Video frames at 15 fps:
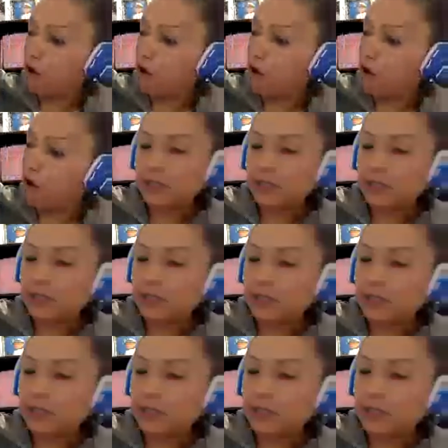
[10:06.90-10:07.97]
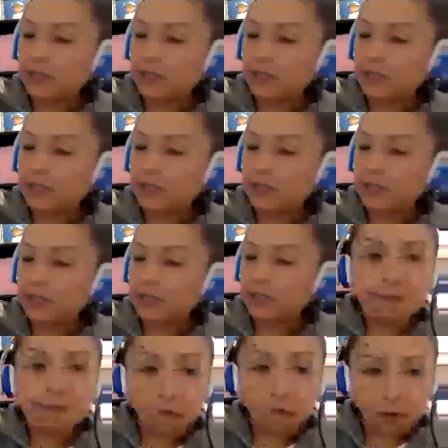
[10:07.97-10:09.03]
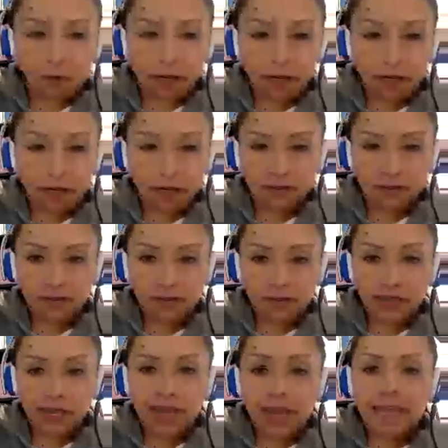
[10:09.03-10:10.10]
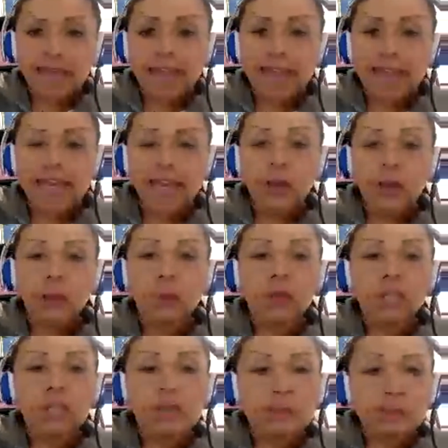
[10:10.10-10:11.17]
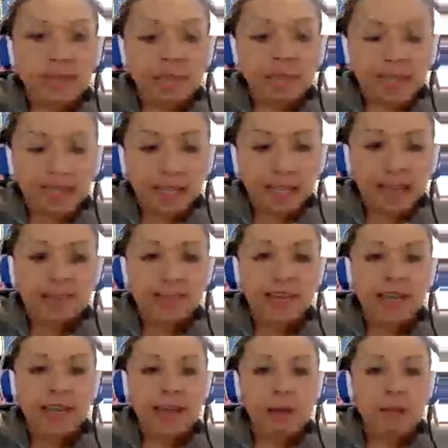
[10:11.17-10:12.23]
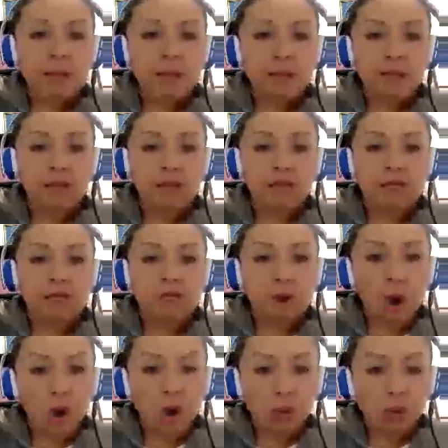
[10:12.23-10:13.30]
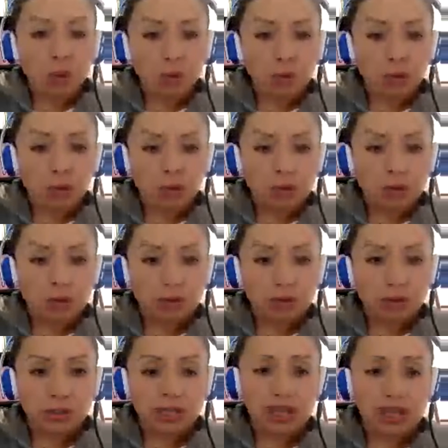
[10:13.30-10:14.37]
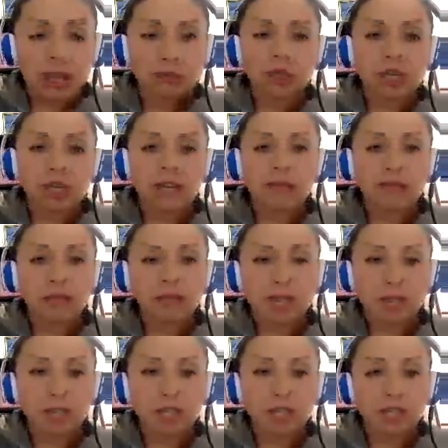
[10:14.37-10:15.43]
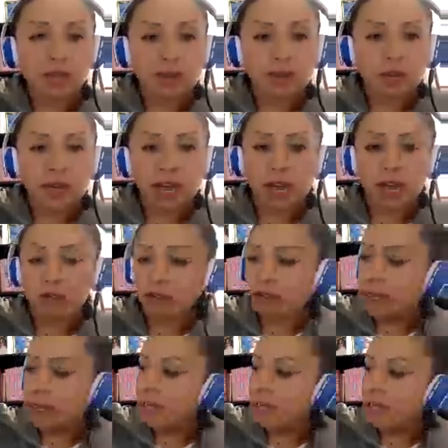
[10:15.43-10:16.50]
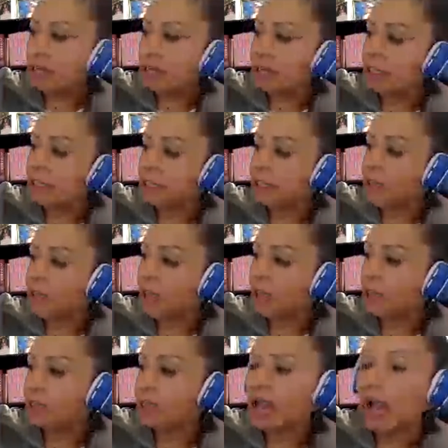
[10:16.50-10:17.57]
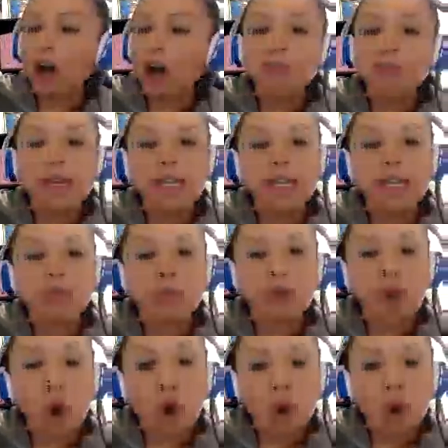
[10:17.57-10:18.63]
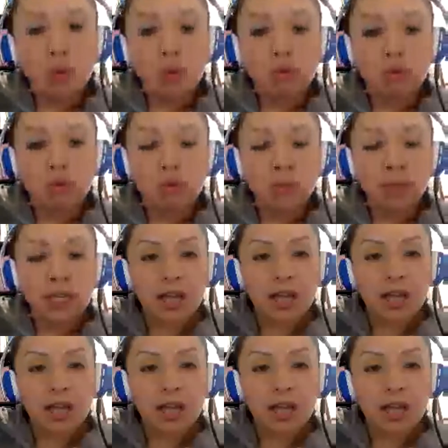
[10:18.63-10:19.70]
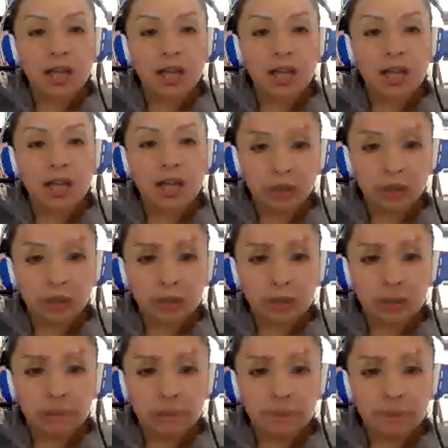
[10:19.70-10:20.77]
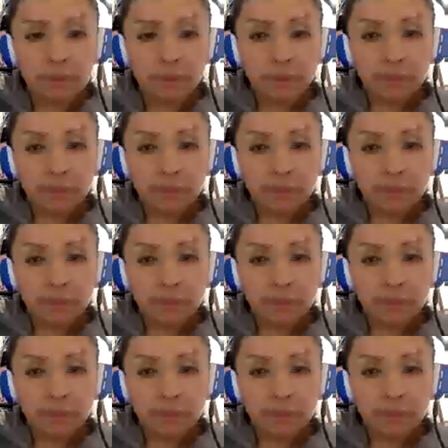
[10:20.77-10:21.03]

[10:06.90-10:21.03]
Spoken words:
the first number, yes, in this case is 4, will be the number of rows that we have to take into account. In this case, how many rows do we have to do?